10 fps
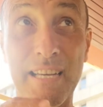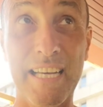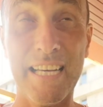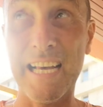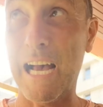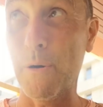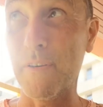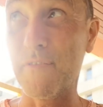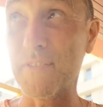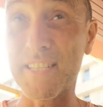uh, out
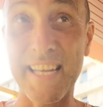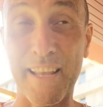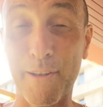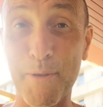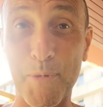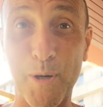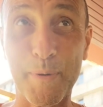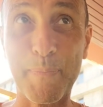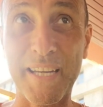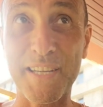of sale at the
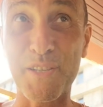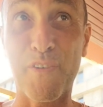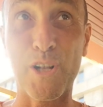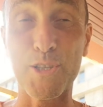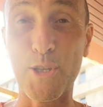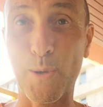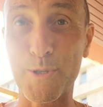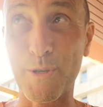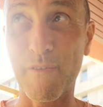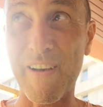moment because they've all sold
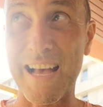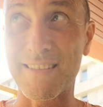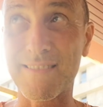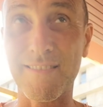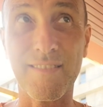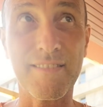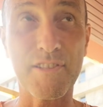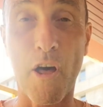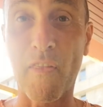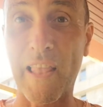so fast, so
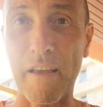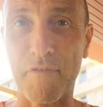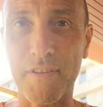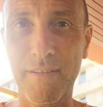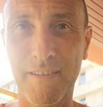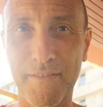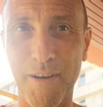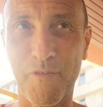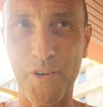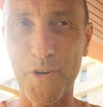there's none left.
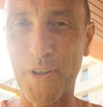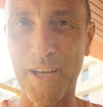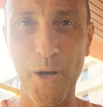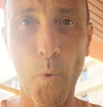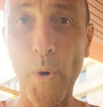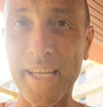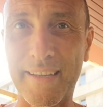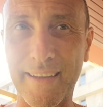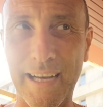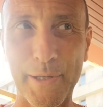Not for another
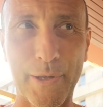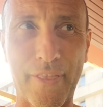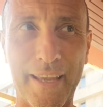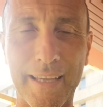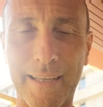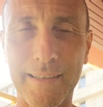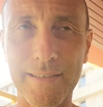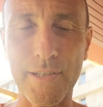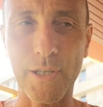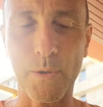week, I don't think.
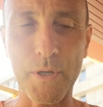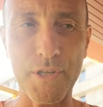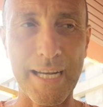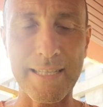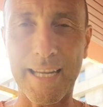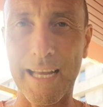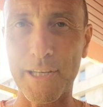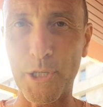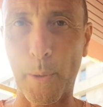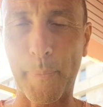So we're trying to
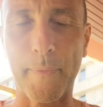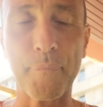catch up.